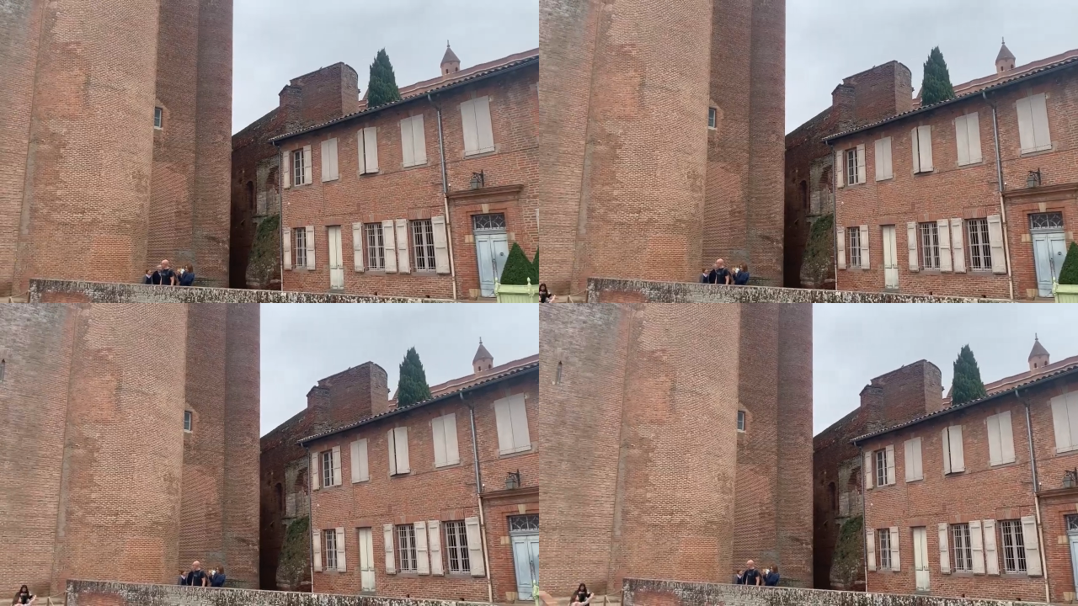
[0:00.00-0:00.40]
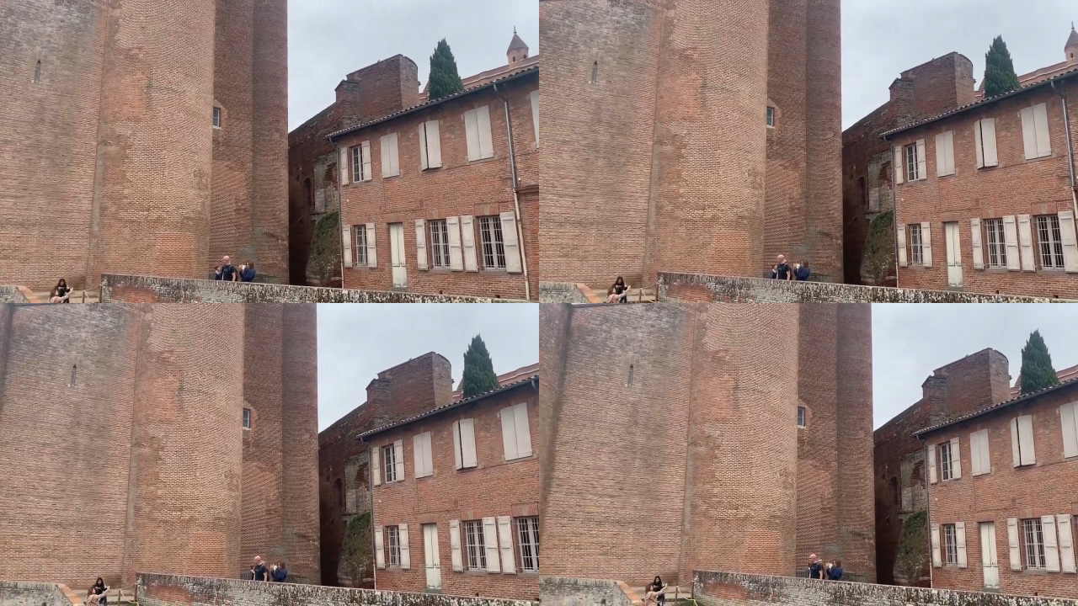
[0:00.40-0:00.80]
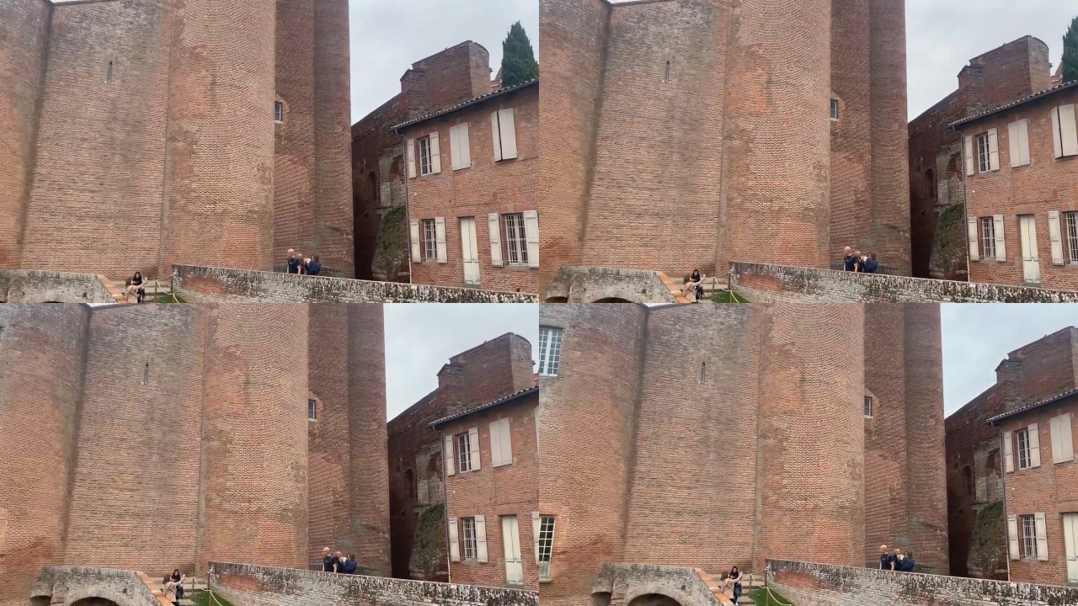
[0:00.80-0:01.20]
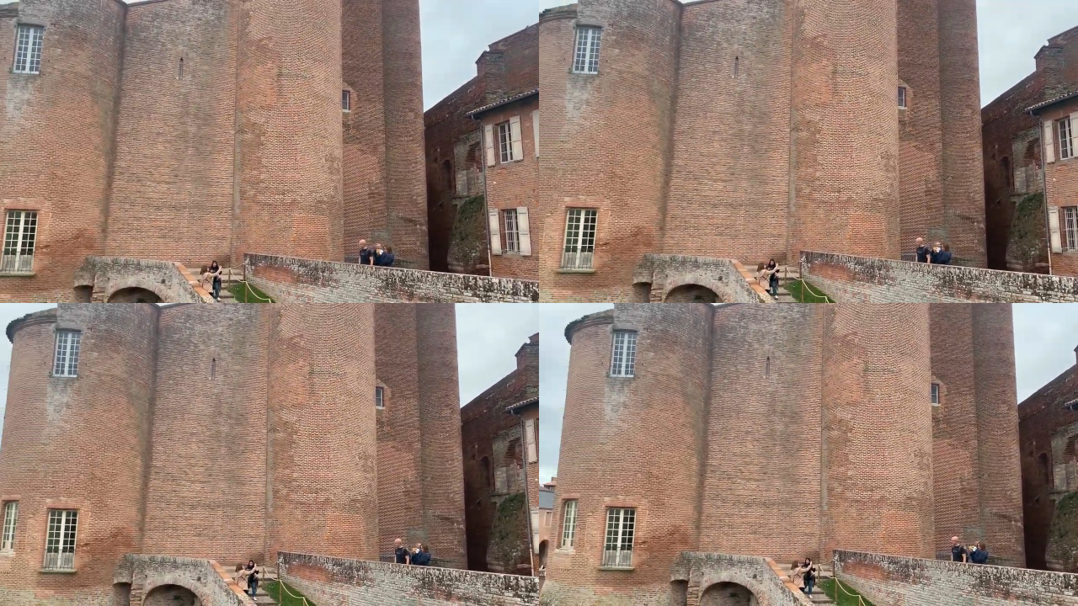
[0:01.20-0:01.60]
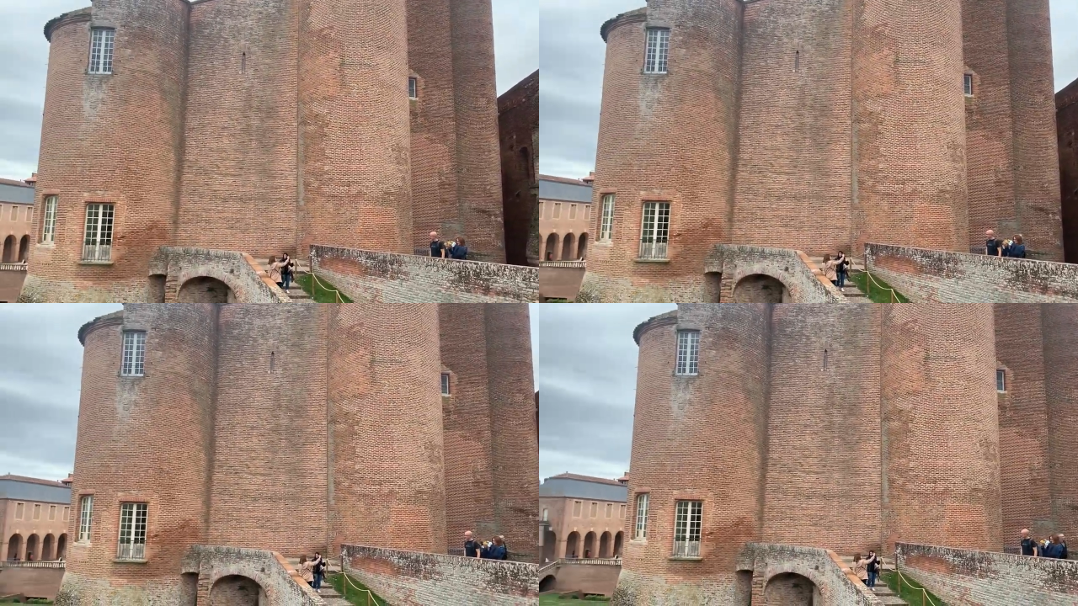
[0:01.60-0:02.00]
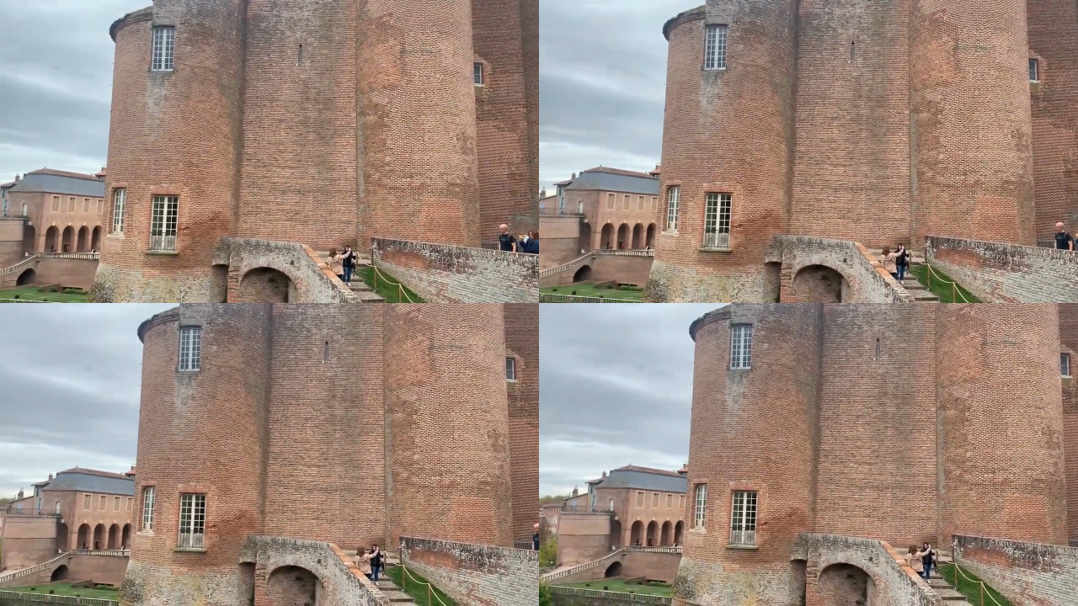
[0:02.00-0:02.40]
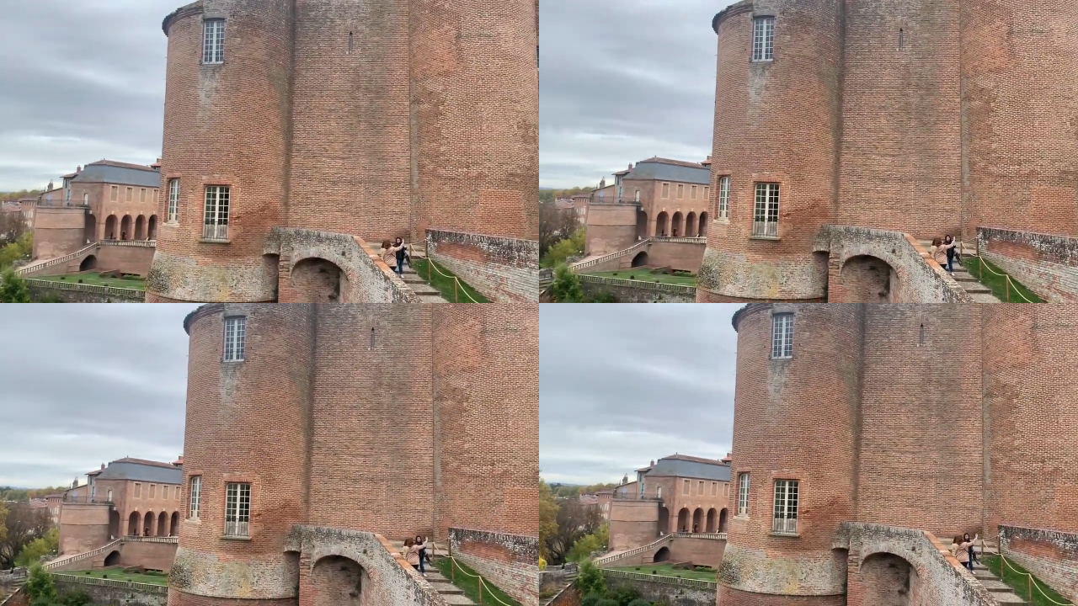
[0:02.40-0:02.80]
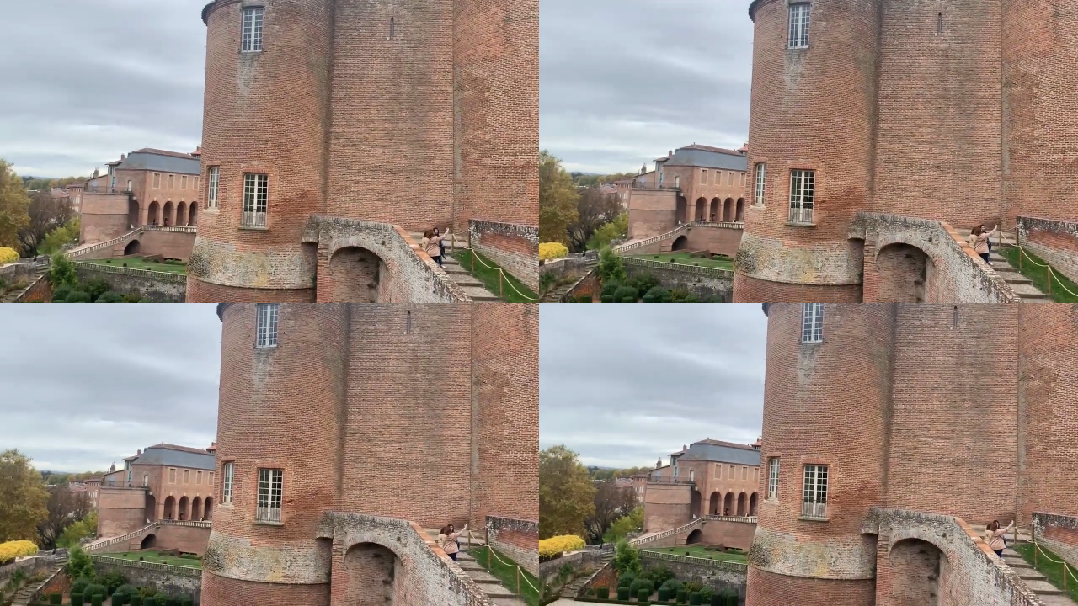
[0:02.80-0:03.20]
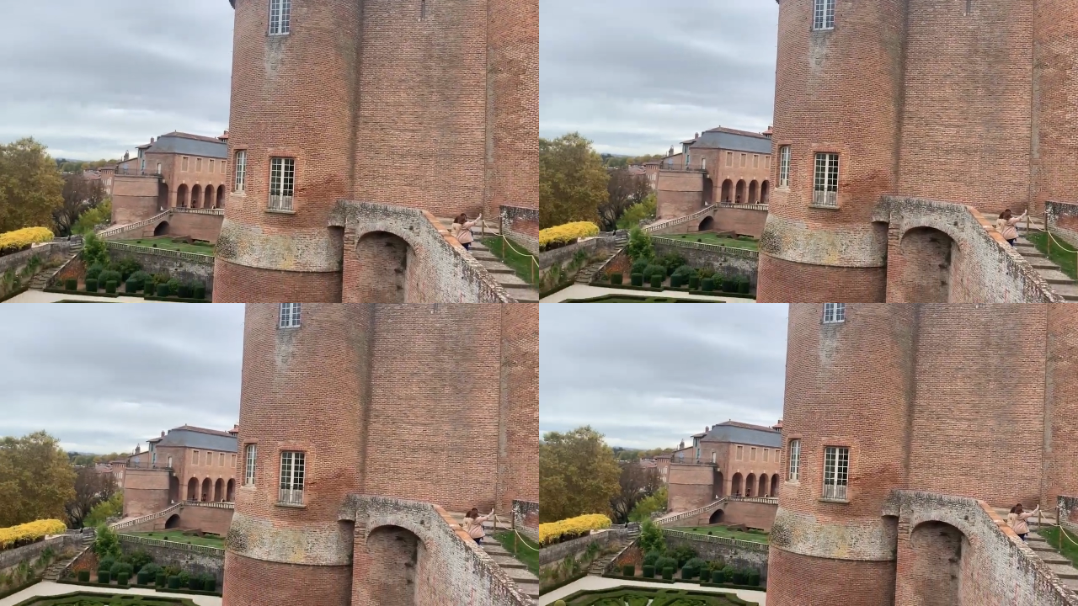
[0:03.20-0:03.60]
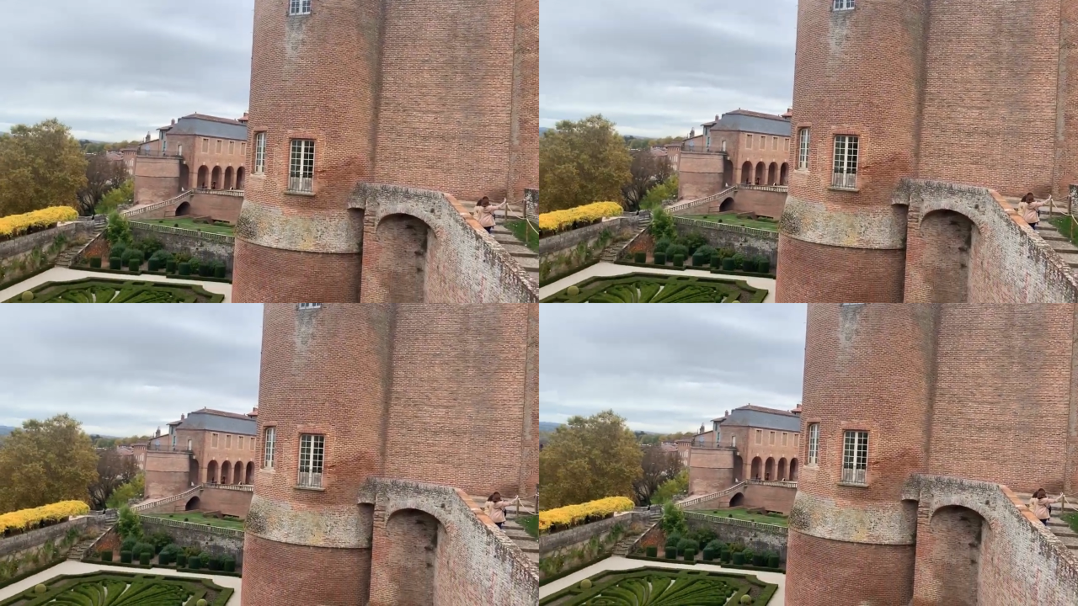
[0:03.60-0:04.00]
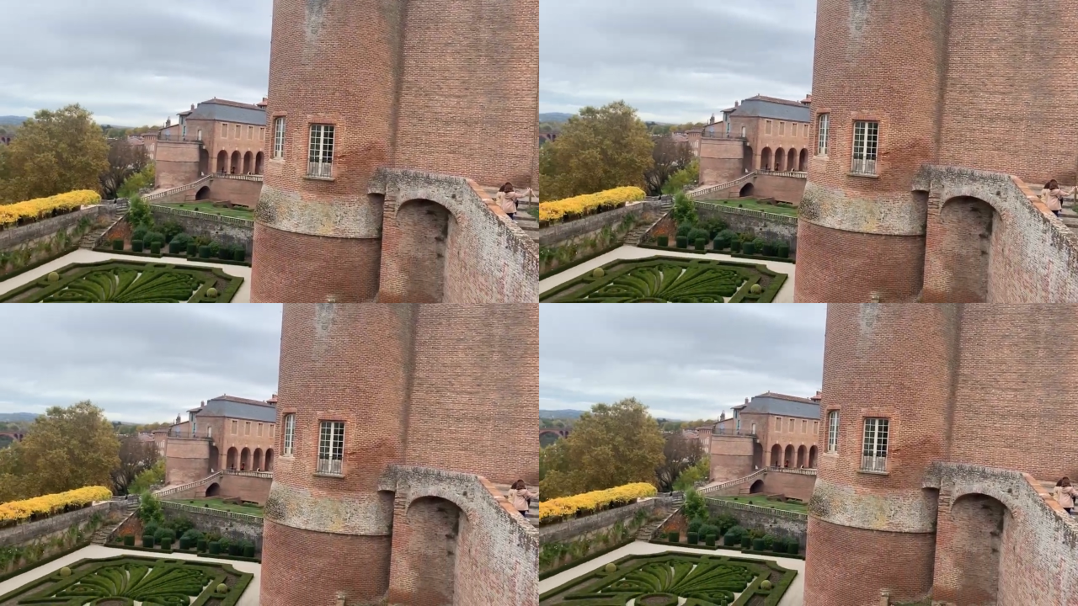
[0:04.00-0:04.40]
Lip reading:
Nobody's mouth can be seen.